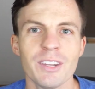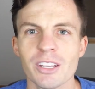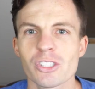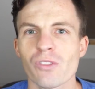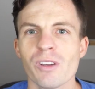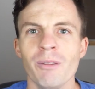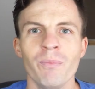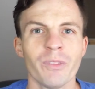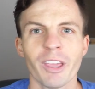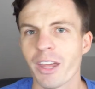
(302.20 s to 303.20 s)
in history
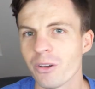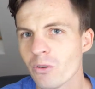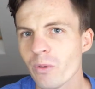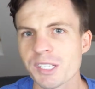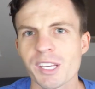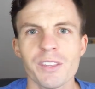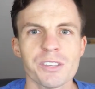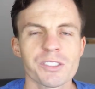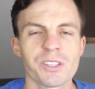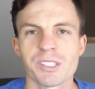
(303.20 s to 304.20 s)
and it always
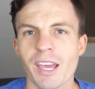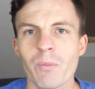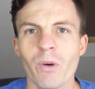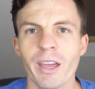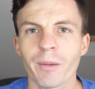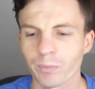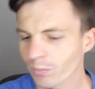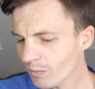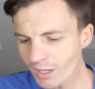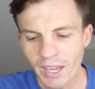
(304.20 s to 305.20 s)
ends the same way.
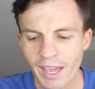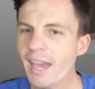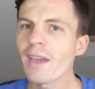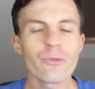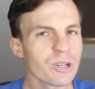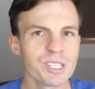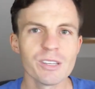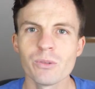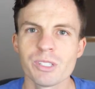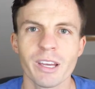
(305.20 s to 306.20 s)
Every
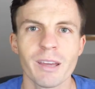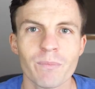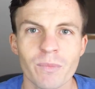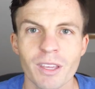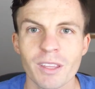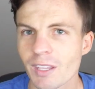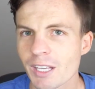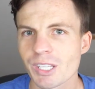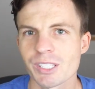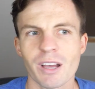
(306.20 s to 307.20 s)
single time
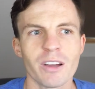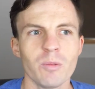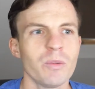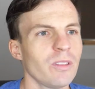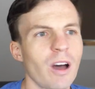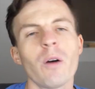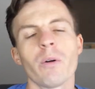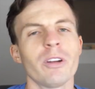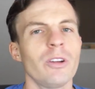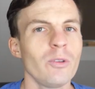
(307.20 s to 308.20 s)
there's this argument that, oh, we're in a